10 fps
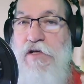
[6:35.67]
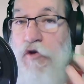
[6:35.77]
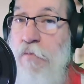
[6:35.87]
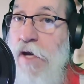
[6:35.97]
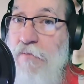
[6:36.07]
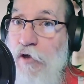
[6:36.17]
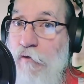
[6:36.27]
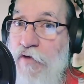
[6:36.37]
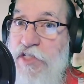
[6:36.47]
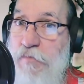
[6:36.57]
Maybe
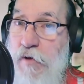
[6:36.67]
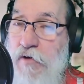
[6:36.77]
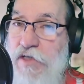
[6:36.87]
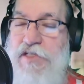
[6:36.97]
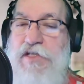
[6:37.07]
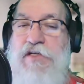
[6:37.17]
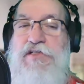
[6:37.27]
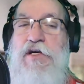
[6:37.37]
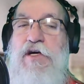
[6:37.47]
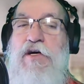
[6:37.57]
you've experienced
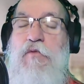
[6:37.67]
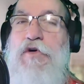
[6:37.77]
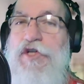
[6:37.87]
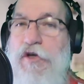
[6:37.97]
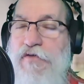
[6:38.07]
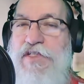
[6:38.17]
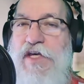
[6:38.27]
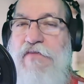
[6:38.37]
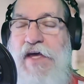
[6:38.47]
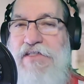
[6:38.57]
this, where you've
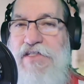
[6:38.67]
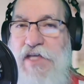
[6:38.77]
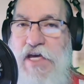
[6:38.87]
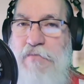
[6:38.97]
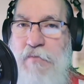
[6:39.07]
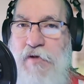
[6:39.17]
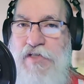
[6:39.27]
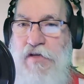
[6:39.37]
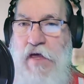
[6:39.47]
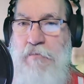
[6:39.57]
seen that same
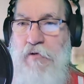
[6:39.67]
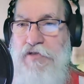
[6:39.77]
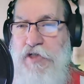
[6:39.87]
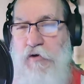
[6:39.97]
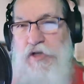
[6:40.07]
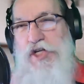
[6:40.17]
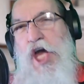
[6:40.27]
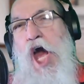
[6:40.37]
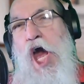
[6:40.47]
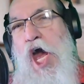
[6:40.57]
image of that person going,
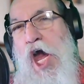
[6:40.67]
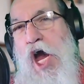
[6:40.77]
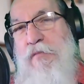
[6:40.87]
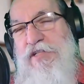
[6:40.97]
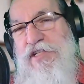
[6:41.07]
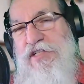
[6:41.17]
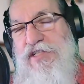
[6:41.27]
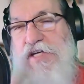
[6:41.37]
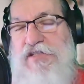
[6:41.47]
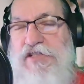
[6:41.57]
yay, I'm a success.